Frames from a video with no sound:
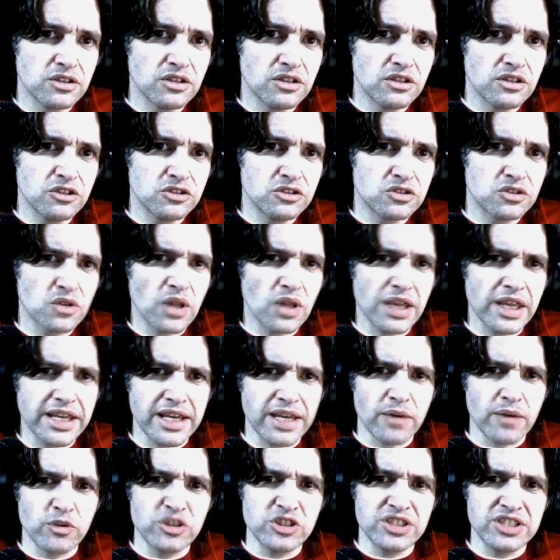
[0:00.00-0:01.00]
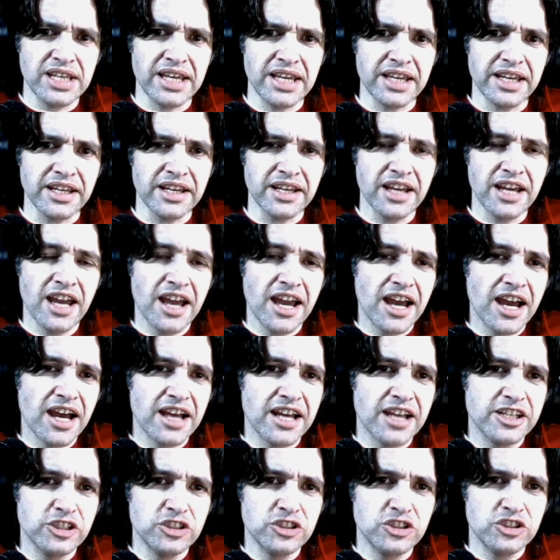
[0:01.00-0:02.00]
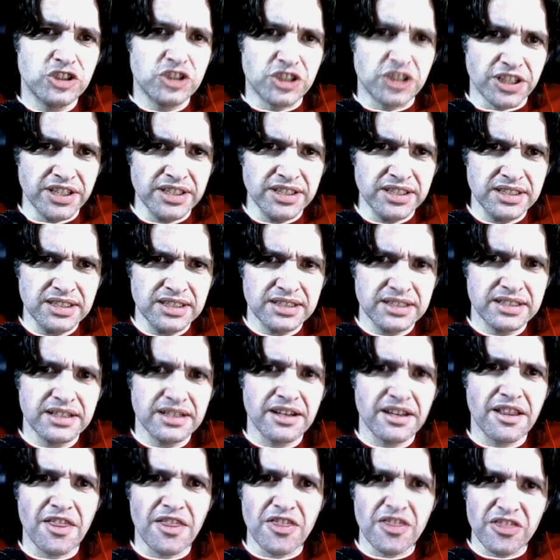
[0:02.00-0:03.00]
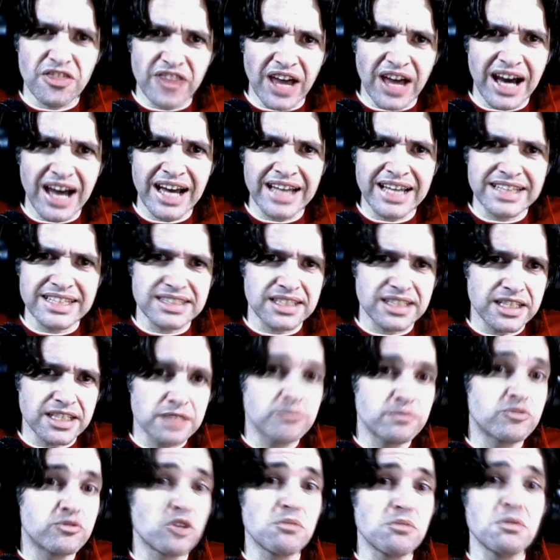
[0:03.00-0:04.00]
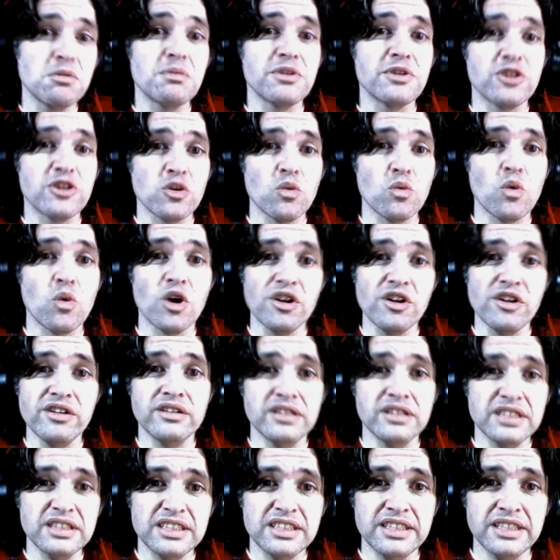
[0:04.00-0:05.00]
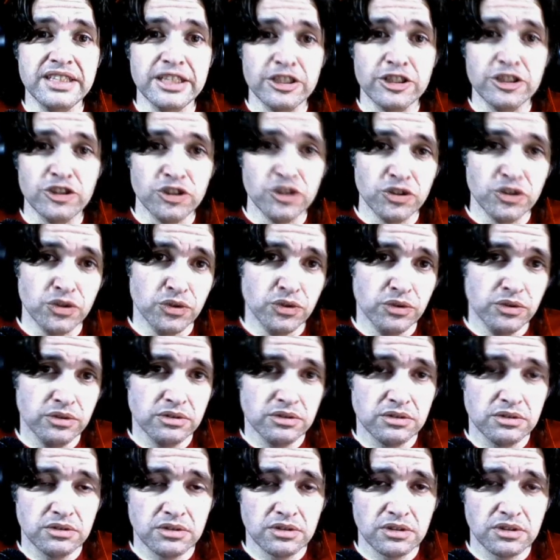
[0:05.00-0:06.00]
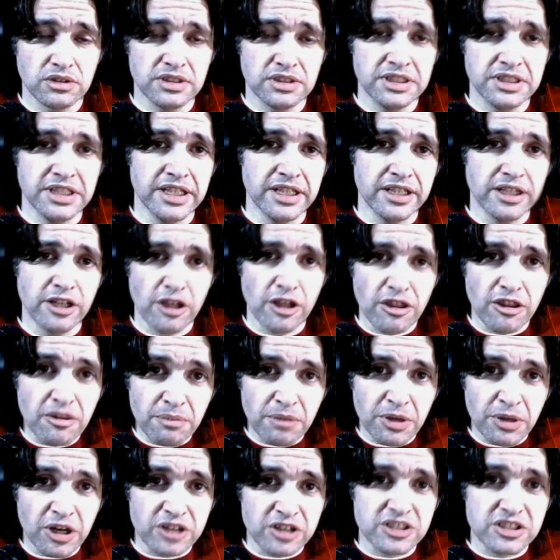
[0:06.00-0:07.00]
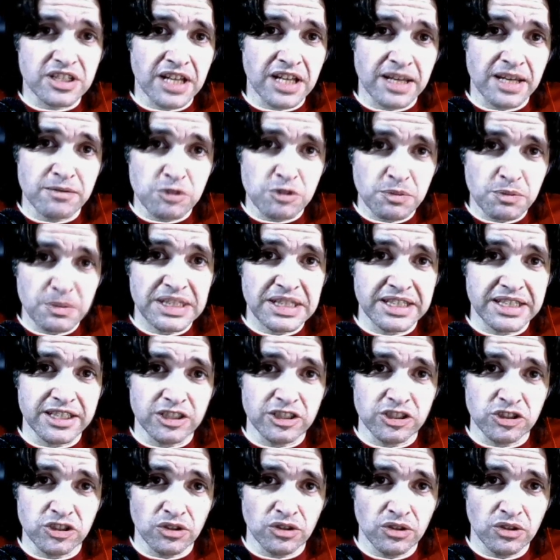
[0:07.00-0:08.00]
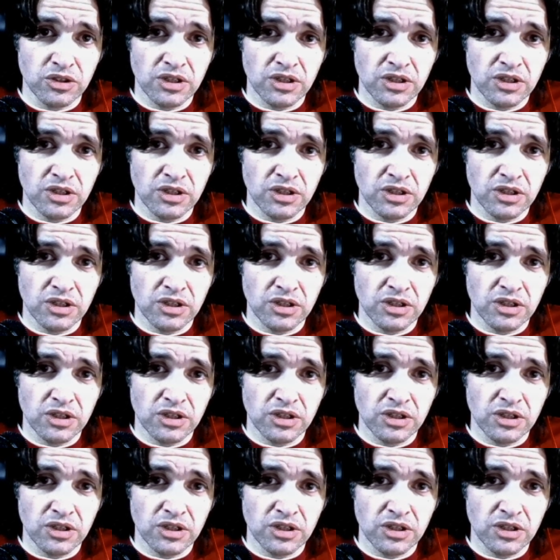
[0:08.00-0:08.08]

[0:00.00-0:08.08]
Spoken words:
So like I was saying, shin, that is probably the one near you, near the person I'm speaking to.